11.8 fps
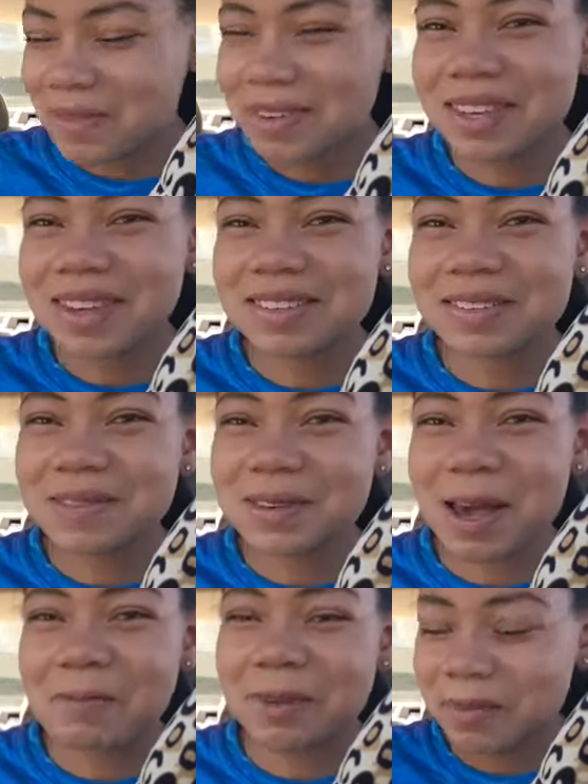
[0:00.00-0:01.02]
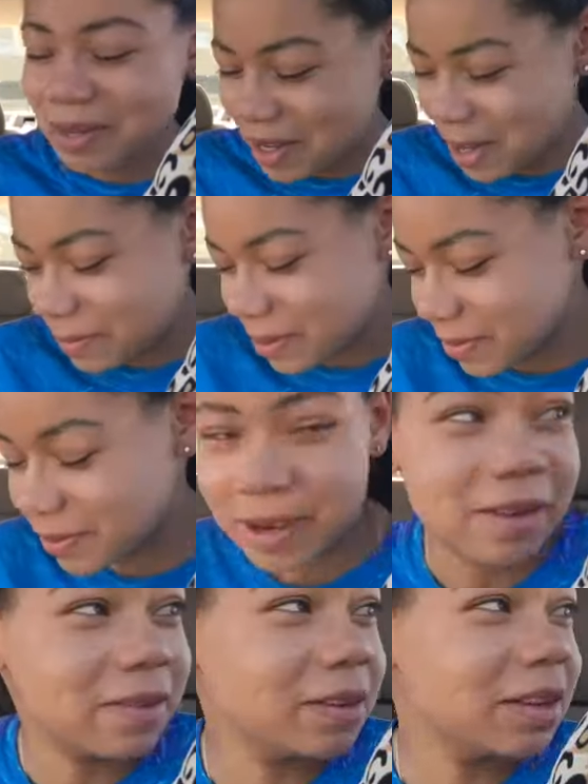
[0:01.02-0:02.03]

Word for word: Oh my gosh, I'm so happy. I'm gonna keep this forever.